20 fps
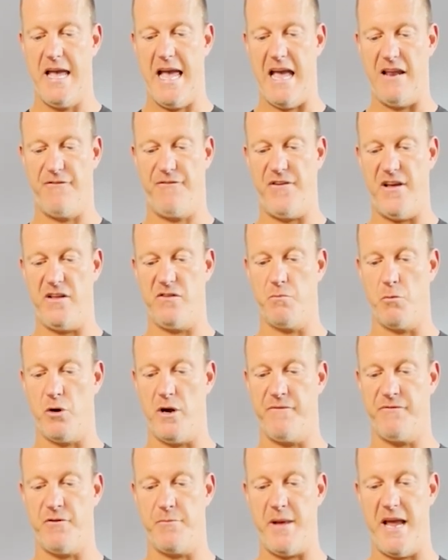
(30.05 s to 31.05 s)
and feeds
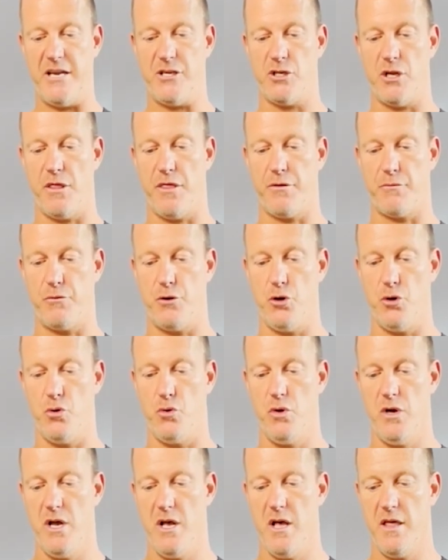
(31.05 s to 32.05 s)
more information
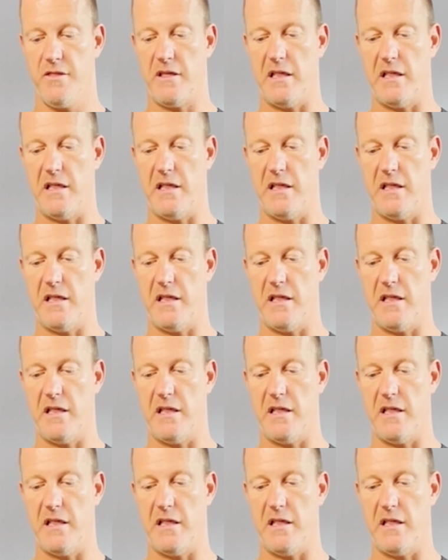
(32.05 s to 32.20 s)
through